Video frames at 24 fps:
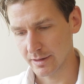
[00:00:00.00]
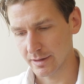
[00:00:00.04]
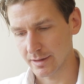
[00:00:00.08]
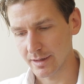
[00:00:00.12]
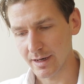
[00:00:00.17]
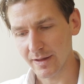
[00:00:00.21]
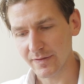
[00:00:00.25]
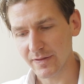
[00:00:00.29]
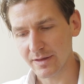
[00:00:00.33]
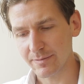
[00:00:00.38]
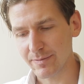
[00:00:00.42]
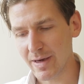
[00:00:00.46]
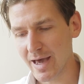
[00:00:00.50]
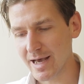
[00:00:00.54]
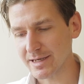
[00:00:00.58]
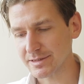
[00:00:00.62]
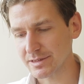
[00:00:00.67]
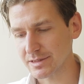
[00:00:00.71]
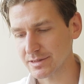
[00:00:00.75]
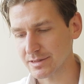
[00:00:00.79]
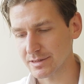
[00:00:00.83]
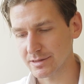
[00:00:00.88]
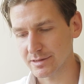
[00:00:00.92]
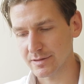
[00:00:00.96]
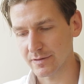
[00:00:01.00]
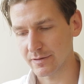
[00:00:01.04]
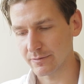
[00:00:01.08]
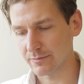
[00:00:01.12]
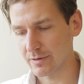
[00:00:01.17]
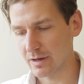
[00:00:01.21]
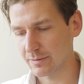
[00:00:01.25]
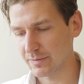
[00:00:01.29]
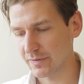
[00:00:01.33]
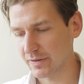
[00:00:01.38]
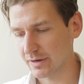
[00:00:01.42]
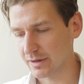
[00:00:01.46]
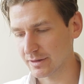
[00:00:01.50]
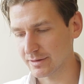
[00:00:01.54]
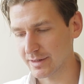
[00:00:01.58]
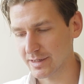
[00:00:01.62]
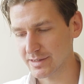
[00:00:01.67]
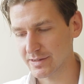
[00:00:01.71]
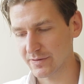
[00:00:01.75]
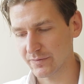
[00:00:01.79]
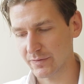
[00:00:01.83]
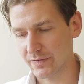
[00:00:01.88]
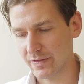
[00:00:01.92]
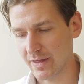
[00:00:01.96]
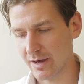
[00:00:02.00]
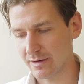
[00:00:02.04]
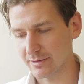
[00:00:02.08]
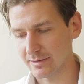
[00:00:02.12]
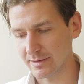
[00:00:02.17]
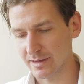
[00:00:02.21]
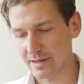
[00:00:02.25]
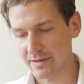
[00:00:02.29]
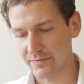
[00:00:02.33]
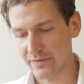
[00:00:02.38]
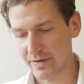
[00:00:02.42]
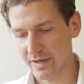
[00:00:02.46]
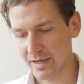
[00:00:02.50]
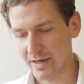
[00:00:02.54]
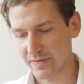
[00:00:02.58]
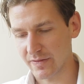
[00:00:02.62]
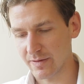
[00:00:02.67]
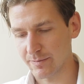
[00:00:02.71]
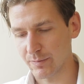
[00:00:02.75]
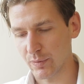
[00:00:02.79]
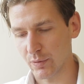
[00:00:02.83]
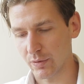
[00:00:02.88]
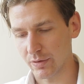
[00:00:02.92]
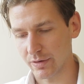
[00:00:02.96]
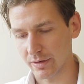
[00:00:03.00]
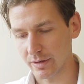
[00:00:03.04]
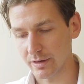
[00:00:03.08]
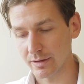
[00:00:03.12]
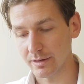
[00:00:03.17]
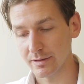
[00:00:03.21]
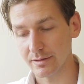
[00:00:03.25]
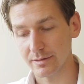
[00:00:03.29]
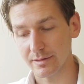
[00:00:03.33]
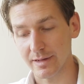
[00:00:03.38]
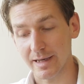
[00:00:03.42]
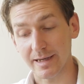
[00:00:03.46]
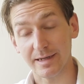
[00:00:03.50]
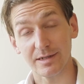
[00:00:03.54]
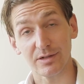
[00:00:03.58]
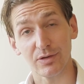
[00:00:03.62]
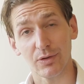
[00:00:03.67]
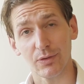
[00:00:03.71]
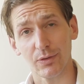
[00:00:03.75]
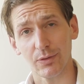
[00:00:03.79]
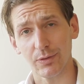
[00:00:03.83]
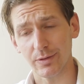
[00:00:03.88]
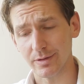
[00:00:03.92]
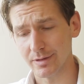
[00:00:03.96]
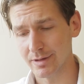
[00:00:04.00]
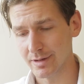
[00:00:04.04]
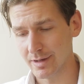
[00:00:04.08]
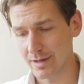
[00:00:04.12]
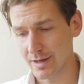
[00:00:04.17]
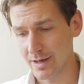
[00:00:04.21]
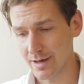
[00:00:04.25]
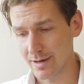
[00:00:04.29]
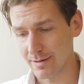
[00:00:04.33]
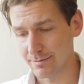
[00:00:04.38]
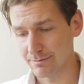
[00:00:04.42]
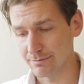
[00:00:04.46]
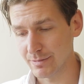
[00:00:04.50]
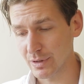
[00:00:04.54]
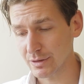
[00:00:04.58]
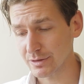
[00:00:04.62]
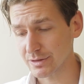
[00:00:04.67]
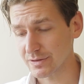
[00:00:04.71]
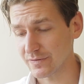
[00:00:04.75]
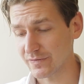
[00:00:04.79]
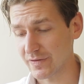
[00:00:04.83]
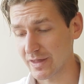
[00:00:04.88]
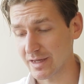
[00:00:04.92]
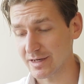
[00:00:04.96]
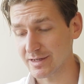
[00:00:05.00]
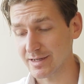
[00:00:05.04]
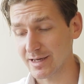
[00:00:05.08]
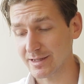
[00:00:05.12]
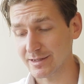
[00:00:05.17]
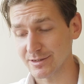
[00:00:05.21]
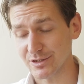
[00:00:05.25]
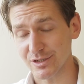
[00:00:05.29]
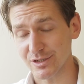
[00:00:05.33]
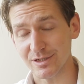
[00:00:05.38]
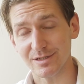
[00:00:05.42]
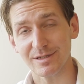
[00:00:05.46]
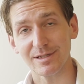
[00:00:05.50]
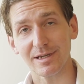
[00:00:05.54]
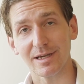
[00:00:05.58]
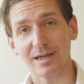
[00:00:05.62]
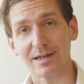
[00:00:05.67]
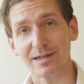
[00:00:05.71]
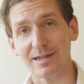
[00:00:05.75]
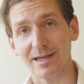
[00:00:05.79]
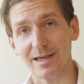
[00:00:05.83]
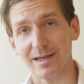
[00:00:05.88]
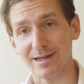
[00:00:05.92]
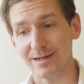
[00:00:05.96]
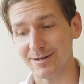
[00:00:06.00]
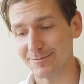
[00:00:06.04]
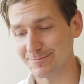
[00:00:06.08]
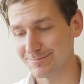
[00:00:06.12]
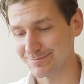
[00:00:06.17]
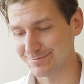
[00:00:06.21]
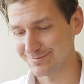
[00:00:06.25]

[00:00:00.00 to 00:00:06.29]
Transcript: Nothing passes into the realm of the collective without leaving at the border, like a toll, most of the intelligence it contained.